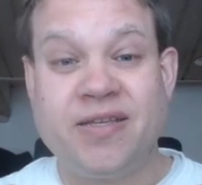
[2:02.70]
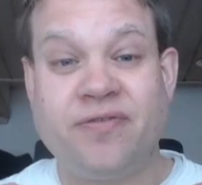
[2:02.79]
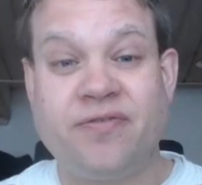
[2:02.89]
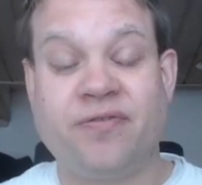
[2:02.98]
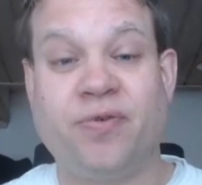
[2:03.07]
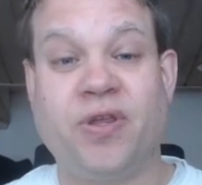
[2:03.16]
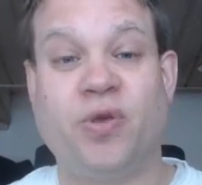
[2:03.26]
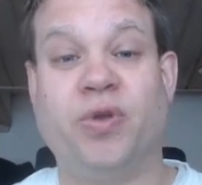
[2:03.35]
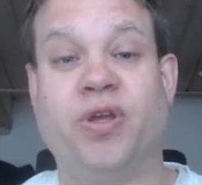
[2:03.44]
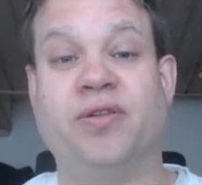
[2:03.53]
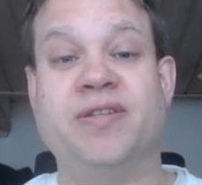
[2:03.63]
of free
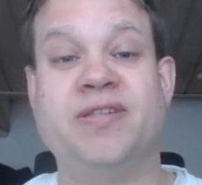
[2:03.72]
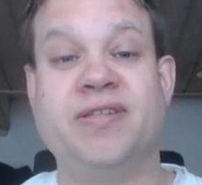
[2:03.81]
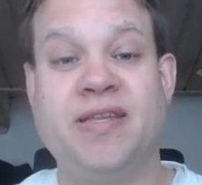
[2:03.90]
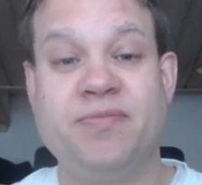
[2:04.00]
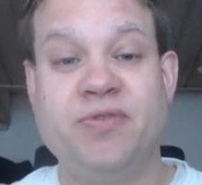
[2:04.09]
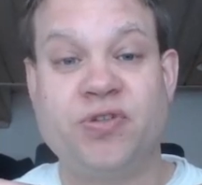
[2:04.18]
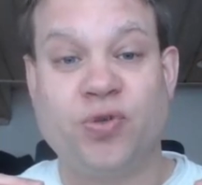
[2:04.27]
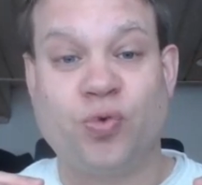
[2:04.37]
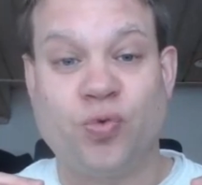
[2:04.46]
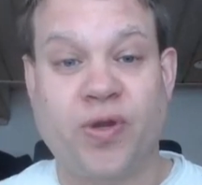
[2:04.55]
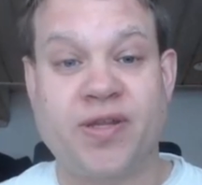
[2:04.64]
will seems
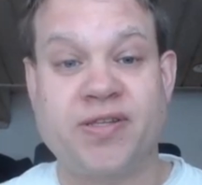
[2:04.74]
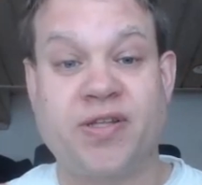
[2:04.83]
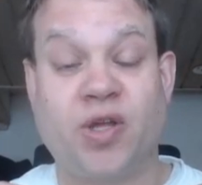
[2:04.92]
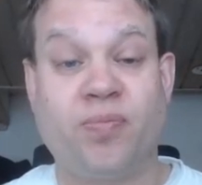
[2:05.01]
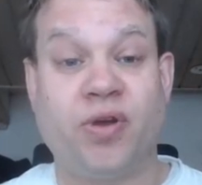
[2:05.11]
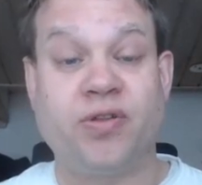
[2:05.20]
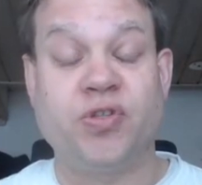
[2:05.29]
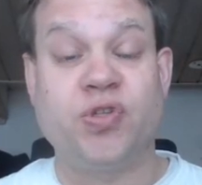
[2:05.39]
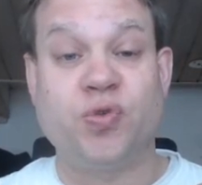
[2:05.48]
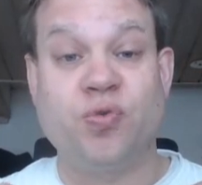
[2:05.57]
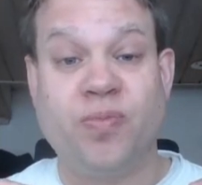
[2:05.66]
to rest upon
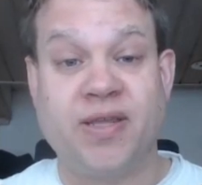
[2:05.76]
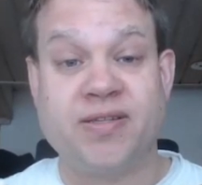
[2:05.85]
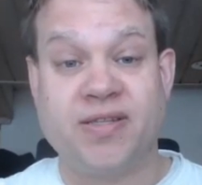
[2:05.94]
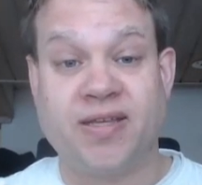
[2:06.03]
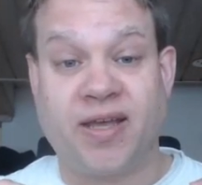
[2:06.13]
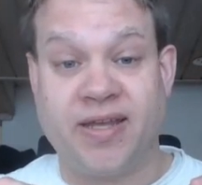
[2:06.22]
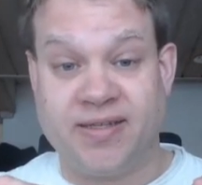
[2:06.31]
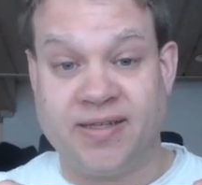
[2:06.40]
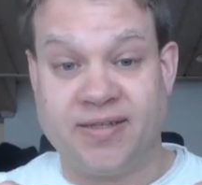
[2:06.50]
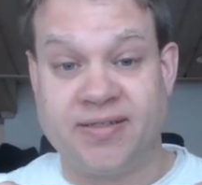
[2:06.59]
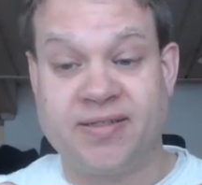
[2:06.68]
two basic
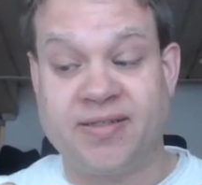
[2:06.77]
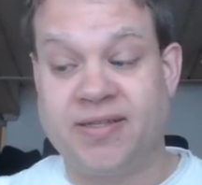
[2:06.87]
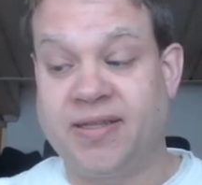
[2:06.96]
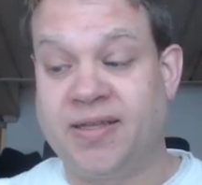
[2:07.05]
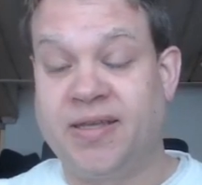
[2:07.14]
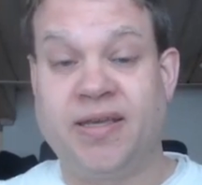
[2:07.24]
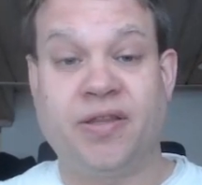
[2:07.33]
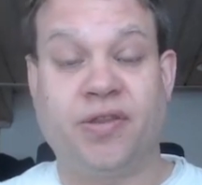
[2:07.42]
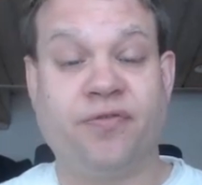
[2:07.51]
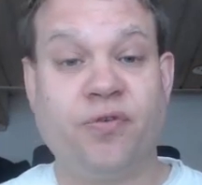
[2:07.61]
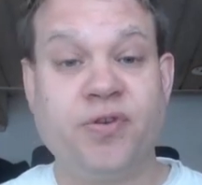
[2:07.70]
ideas.
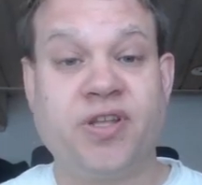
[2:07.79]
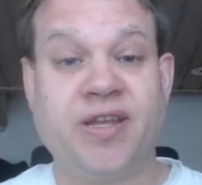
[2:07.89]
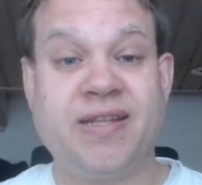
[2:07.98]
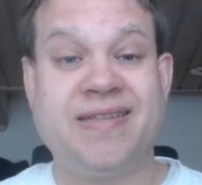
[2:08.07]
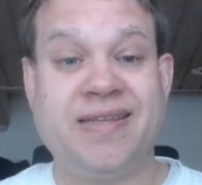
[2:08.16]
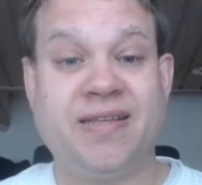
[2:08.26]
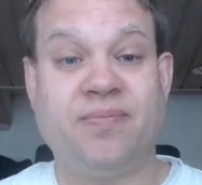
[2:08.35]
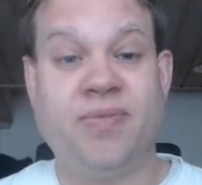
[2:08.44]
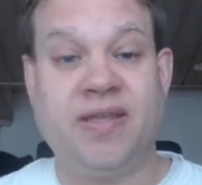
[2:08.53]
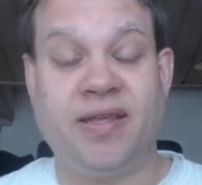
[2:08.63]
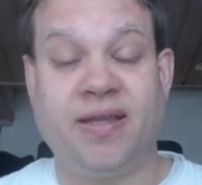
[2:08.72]
The first idea
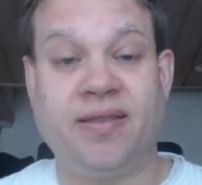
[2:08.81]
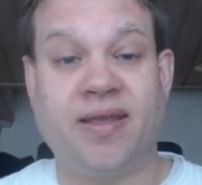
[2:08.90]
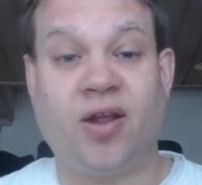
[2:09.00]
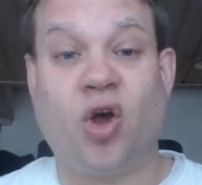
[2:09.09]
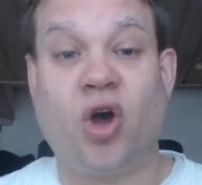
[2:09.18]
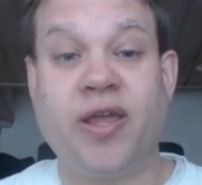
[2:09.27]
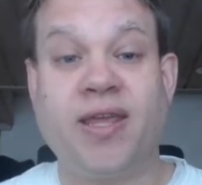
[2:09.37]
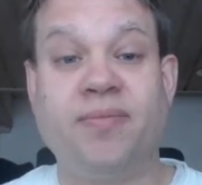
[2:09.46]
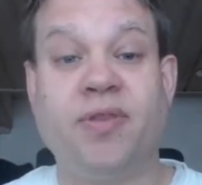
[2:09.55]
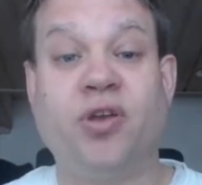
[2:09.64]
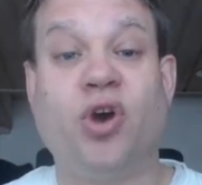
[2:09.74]
being that I
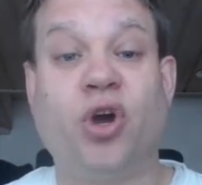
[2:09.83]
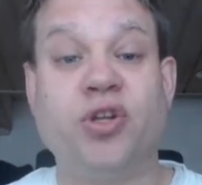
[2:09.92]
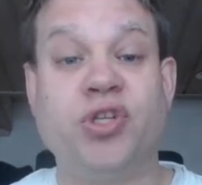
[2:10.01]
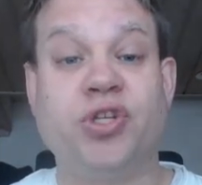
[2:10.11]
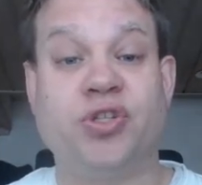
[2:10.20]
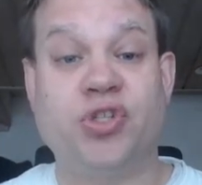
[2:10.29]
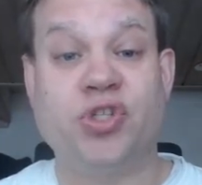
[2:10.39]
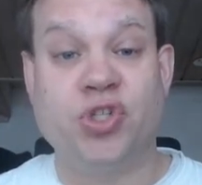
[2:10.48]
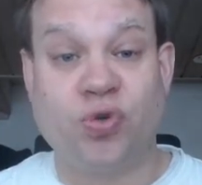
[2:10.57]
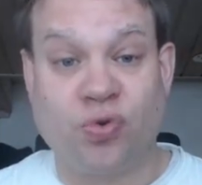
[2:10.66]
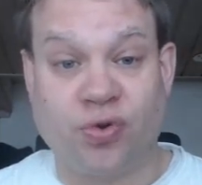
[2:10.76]
am the
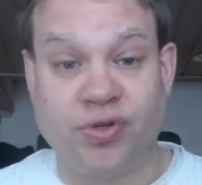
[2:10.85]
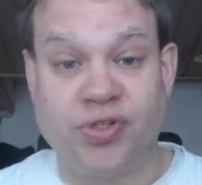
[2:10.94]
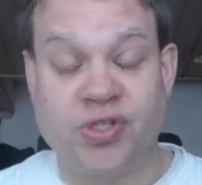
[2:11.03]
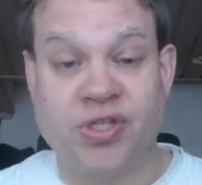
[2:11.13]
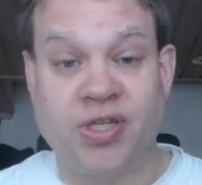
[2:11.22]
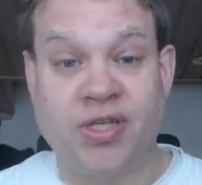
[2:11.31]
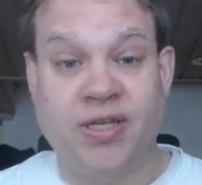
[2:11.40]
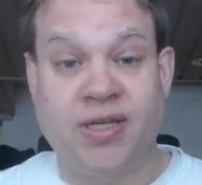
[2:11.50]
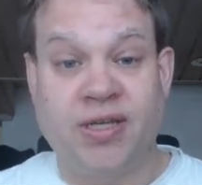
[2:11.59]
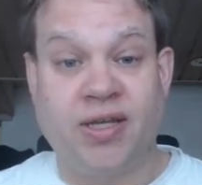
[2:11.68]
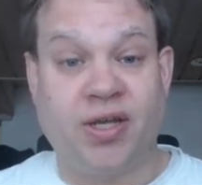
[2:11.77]
conscious source
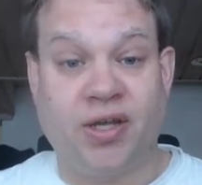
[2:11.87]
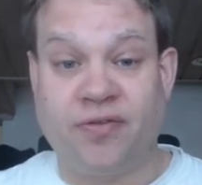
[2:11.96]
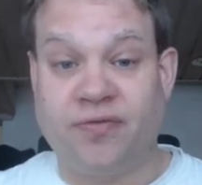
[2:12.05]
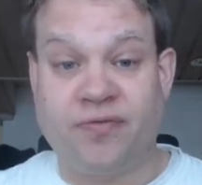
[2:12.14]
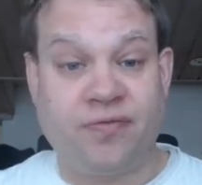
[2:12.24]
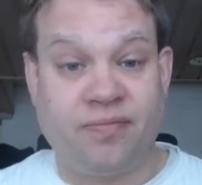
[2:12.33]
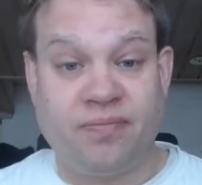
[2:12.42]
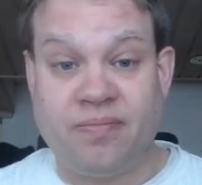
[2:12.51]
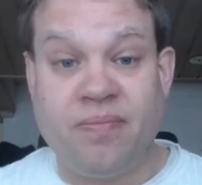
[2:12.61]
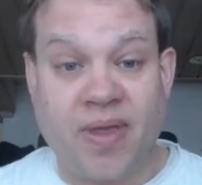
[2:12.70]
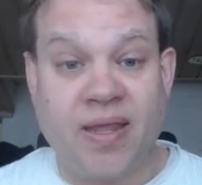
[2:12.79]
of
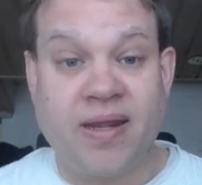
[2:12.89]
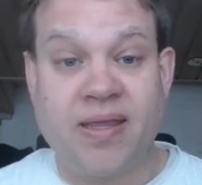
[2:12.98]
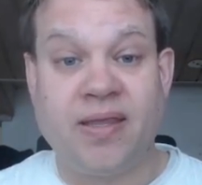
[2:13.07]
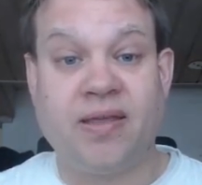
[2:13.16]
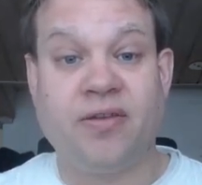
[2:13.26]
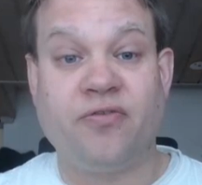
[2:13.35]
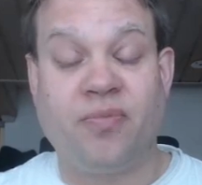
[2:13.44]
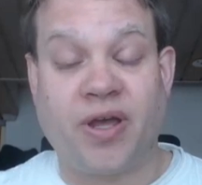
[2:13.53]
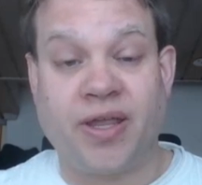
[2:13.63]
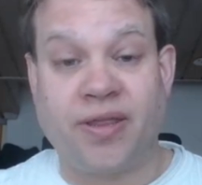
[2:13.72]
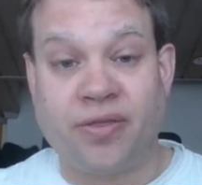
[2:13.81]
many of
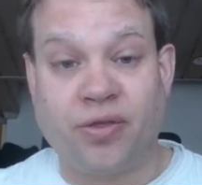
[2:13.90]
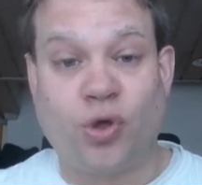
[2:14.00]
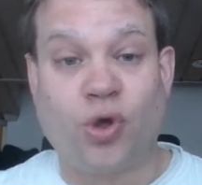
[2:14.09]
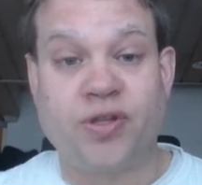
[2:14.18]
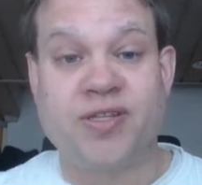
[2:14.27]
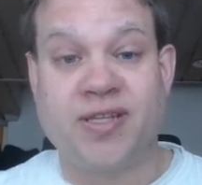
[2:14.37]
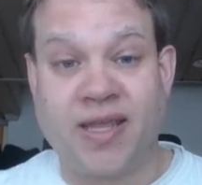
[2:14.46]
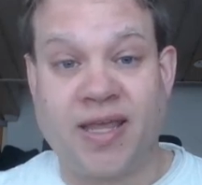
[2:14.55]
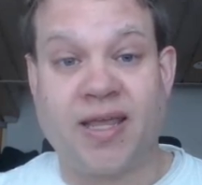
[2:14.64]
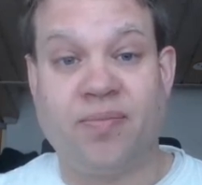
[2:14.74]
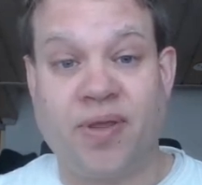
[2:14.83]
my thoughts
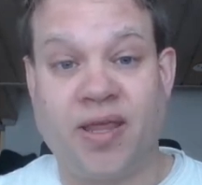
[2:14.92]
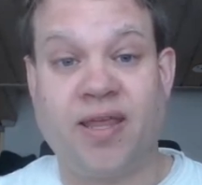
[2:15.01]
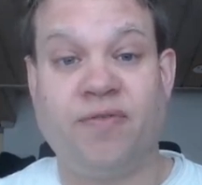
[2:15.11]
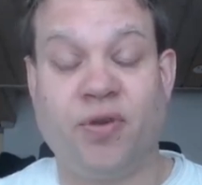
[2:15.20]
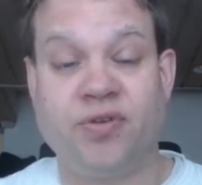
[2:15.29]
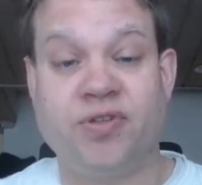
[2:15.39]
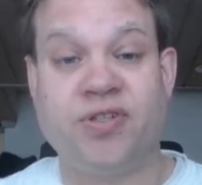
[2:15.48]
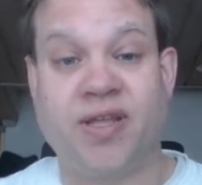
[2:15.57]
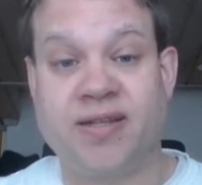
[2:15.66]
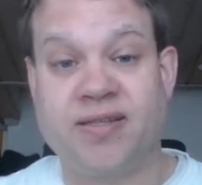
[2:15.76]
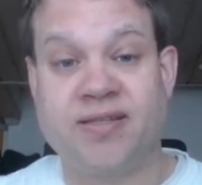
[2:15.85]
and behaviors.
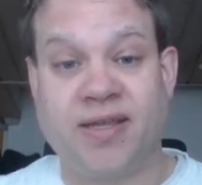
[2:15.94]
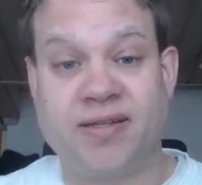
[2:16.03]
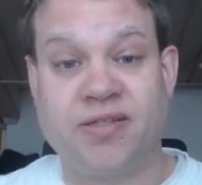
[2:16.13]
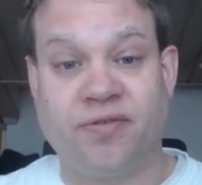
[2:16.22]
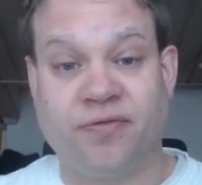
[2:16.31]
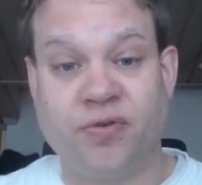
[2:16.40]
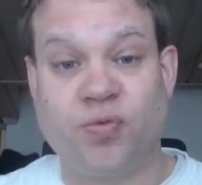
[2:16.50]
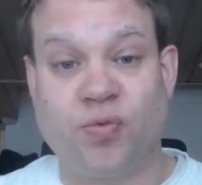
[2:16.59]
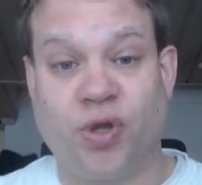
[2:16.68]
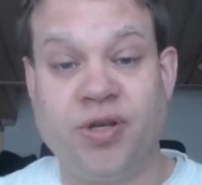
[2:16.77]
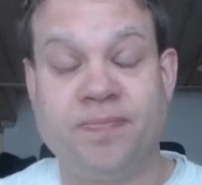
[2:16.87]
That's the first
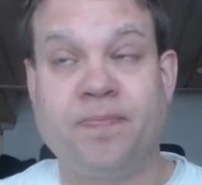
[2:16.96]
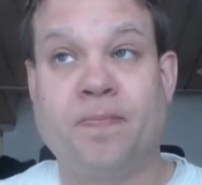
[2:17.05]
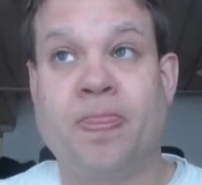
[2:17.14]
one.